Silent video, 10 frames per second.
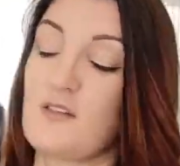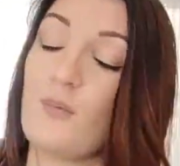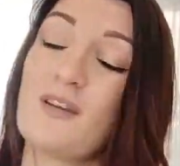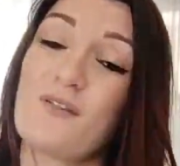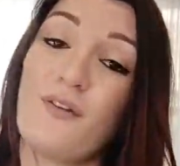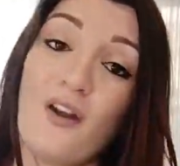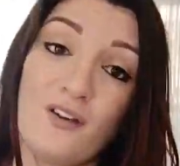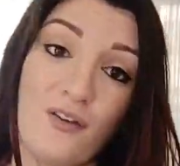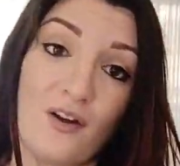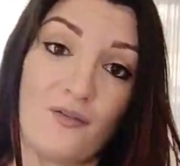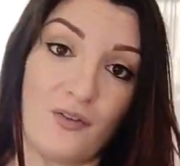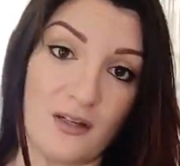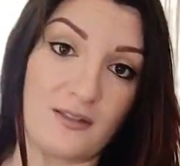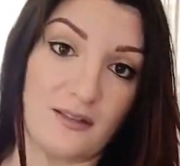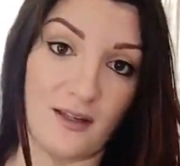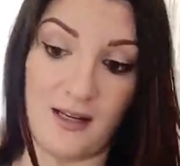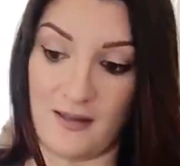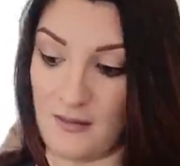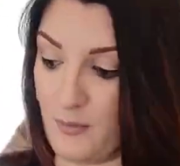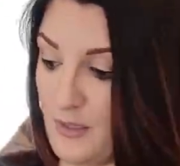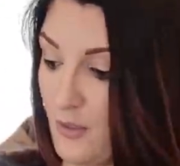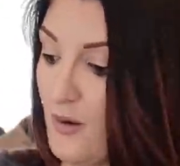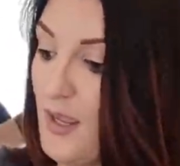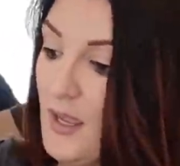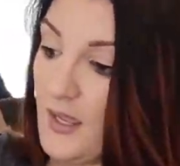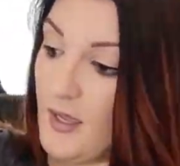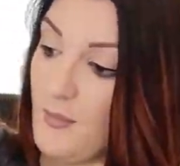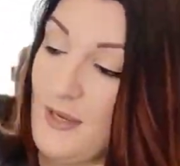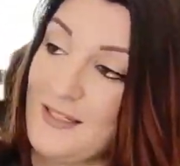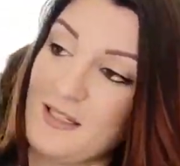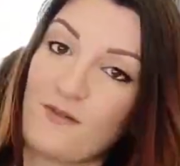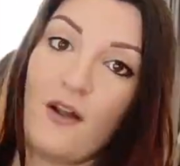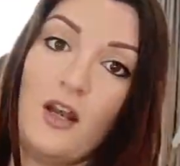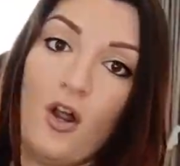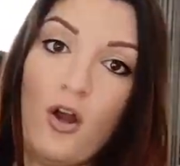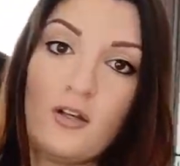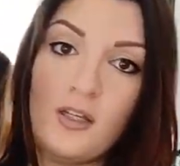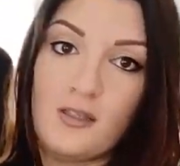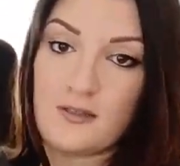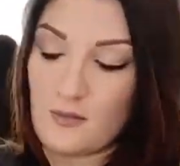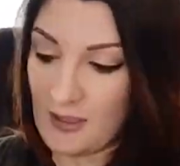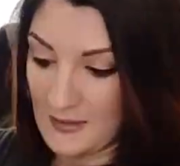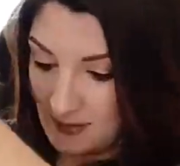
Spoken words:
So it's very, very versatile as a pillow. It is very long. As you can